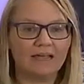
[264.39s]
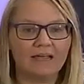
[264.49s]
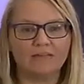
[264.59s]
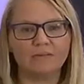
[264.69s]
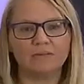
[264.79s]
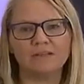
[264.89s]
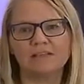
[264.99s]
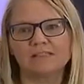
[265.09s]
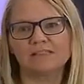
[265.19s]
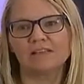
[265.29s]
And the thing
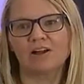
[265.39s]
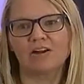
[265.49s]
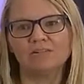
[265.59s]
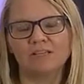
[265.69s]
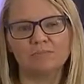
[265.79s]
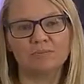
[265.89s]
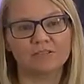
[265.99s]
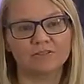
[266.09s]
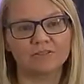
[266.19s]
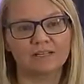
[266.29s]
is, our
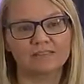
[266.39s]
temperature